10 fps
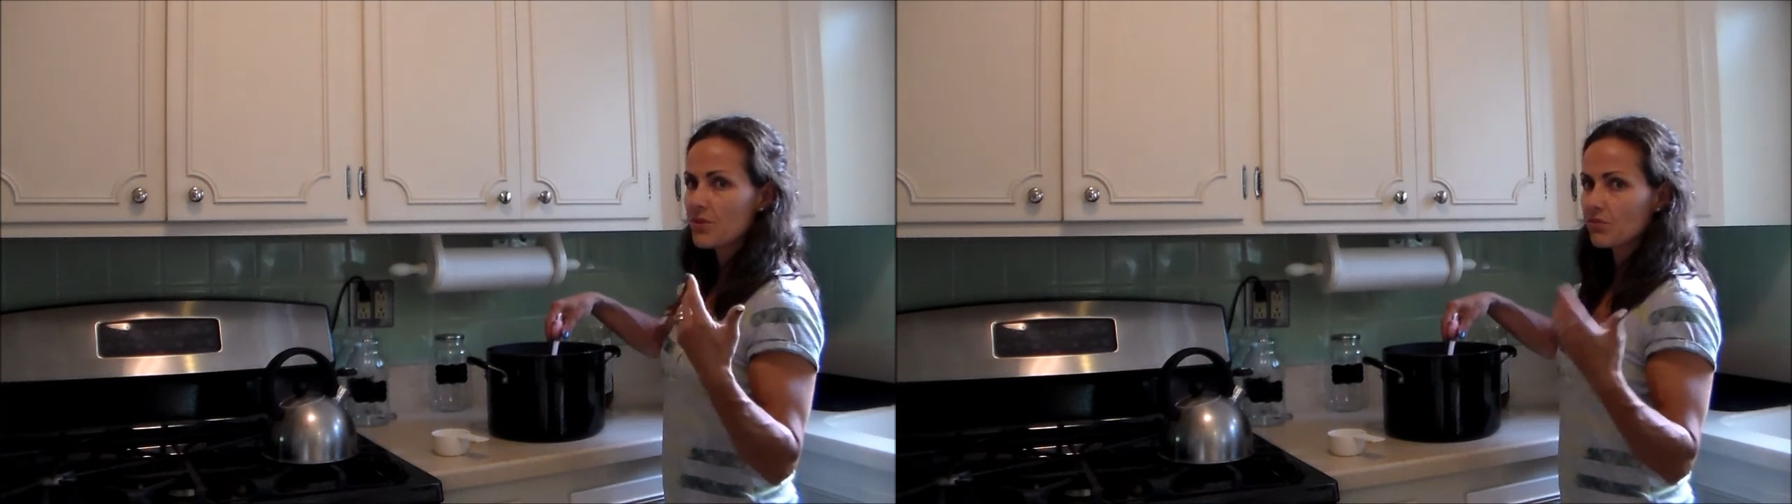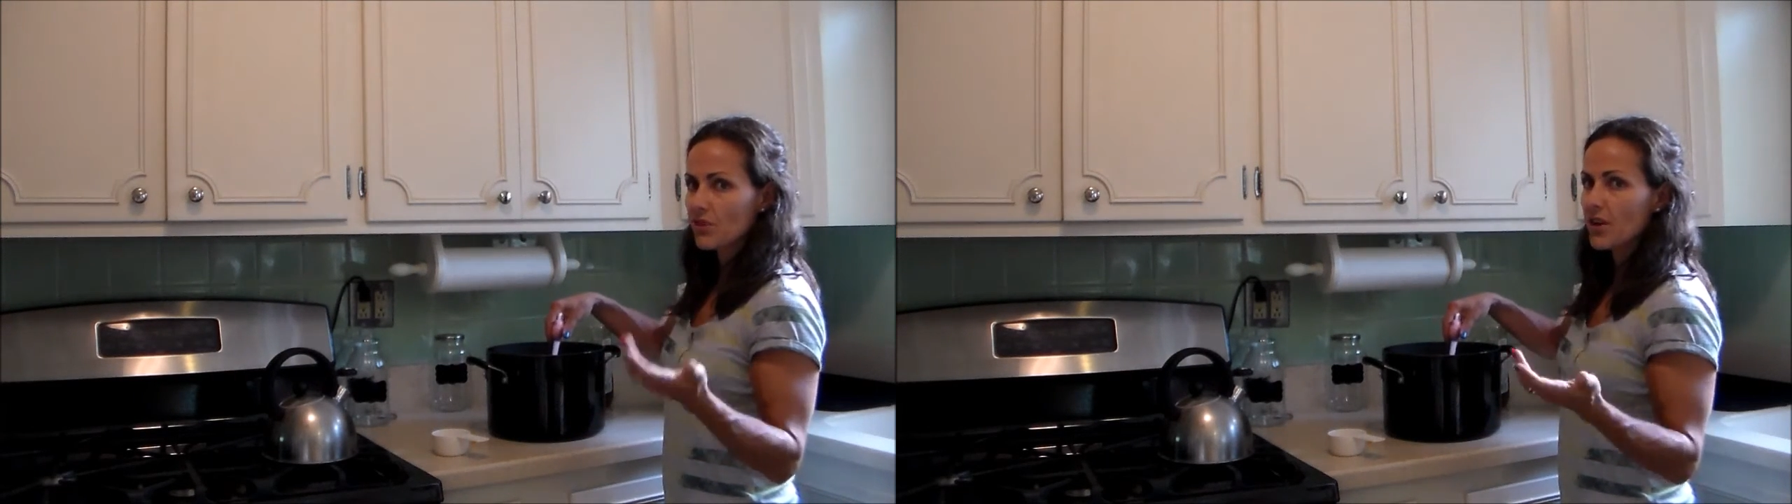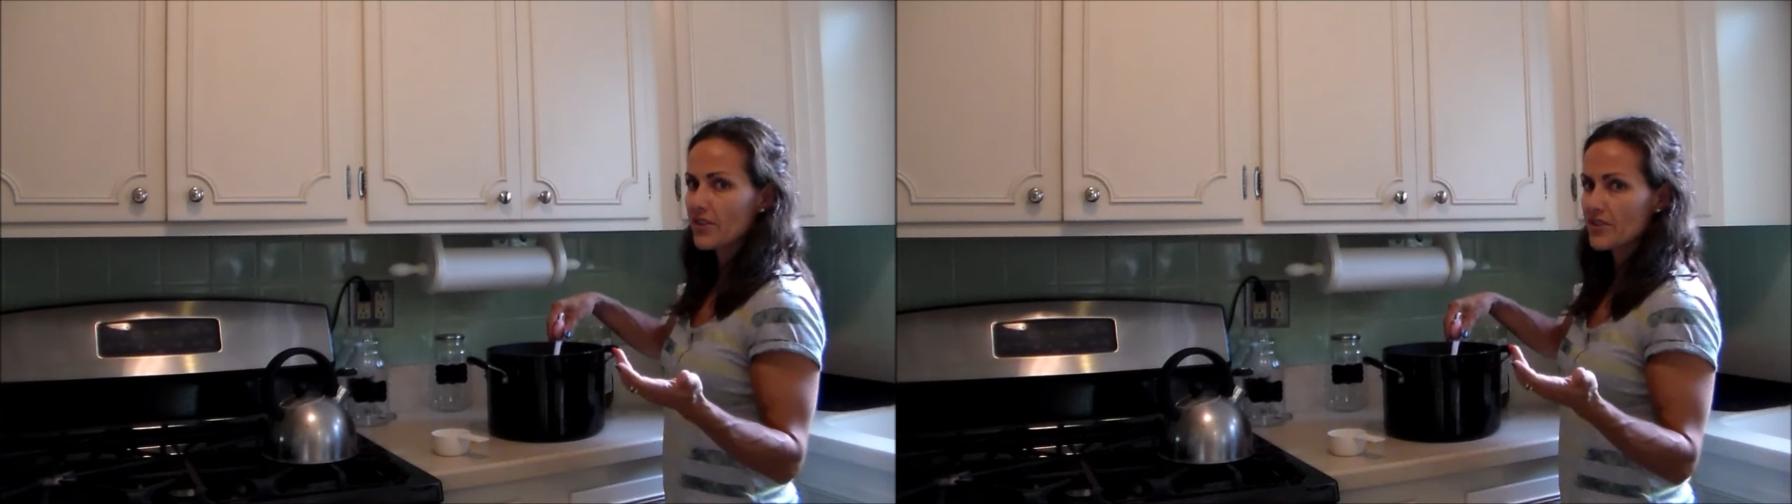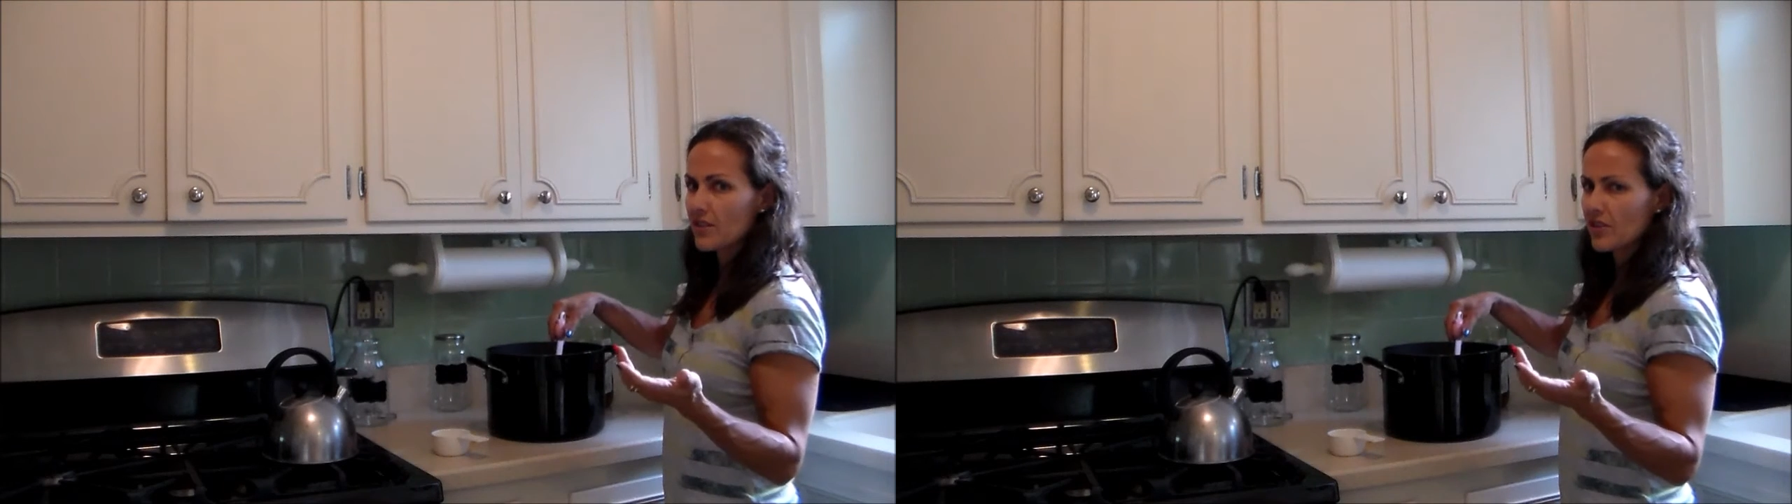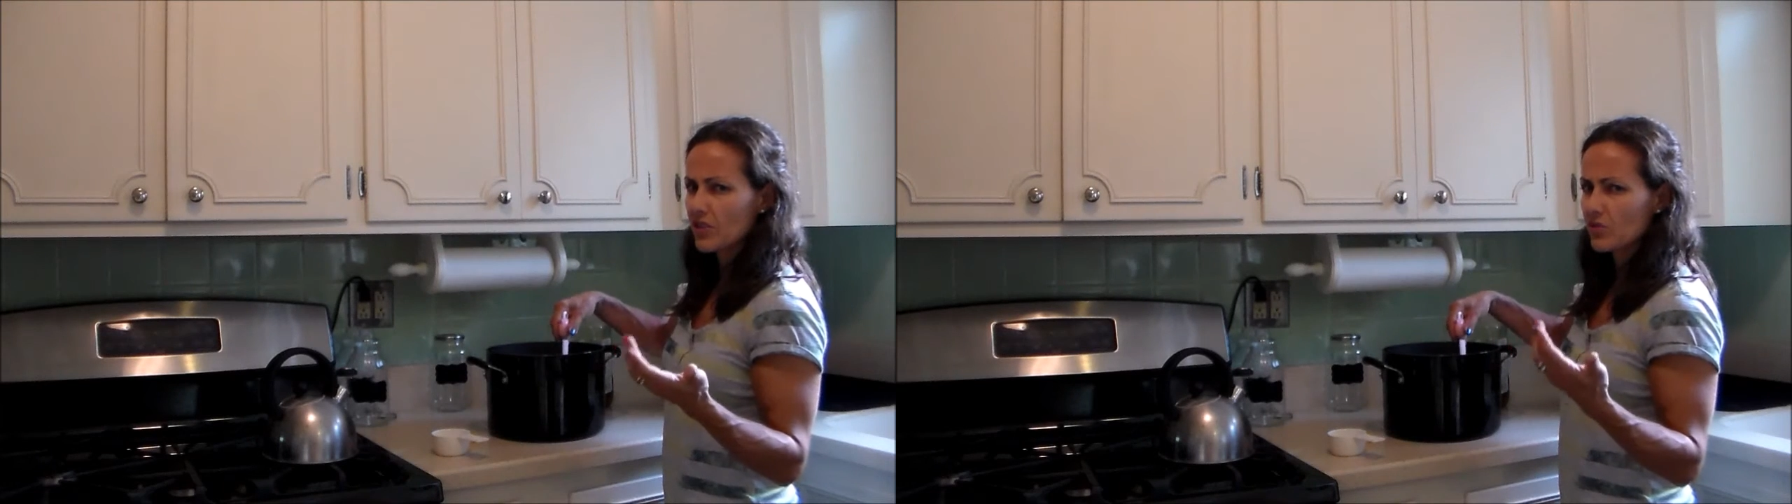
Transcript: the rawness of it.